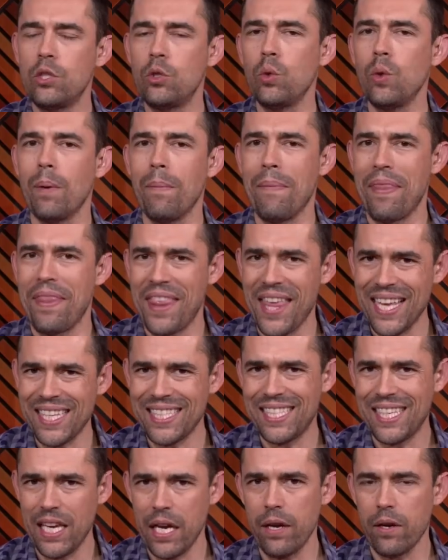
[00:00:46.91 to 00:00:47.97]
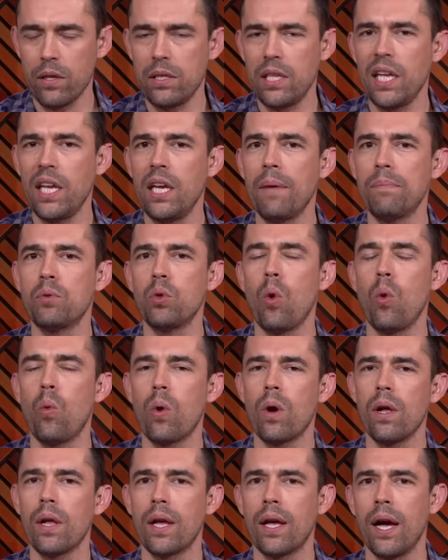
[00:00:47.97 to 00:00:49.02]
to him this year leading up to a
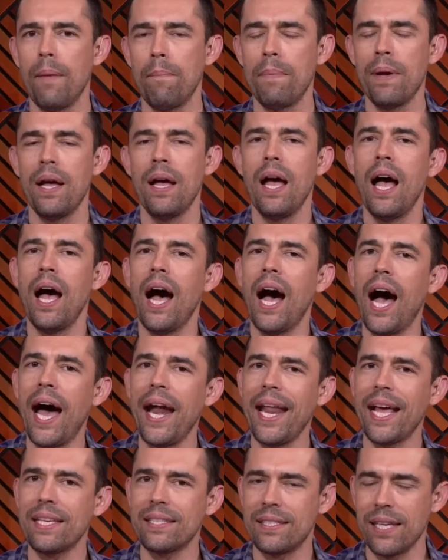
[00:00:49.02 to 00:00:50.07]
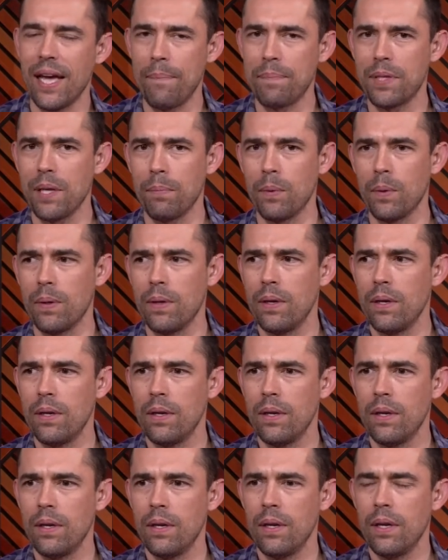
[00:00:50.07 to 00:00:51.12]
World Cup, unacceptable.
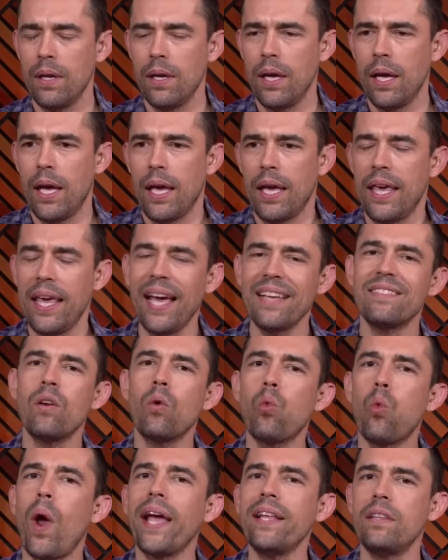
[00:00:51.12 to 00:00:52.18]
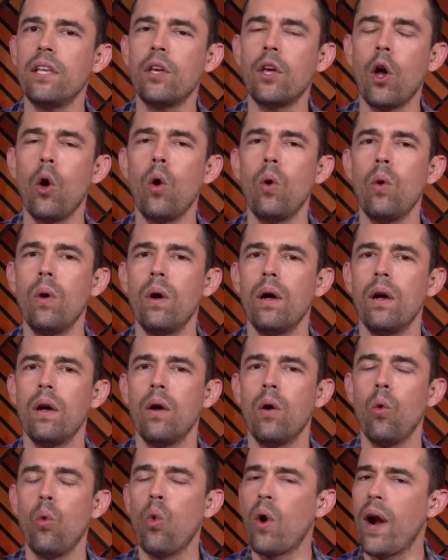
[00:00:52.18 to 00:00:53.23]
He has the right to go
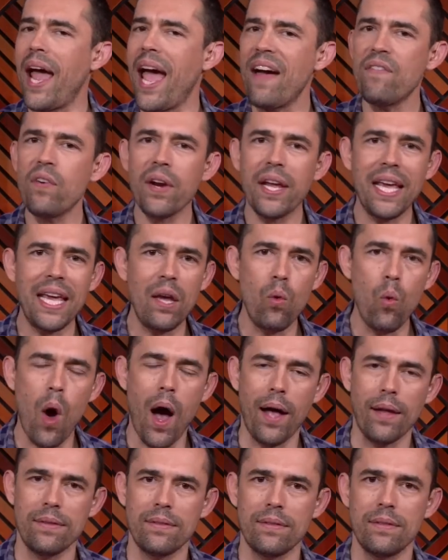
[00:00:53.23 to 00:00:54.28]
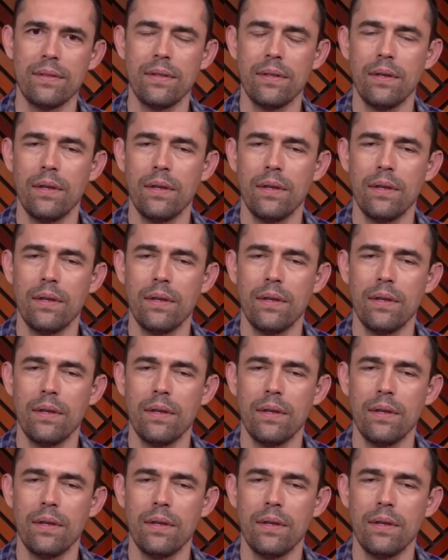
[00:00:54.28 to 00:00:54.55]
wherever he wants.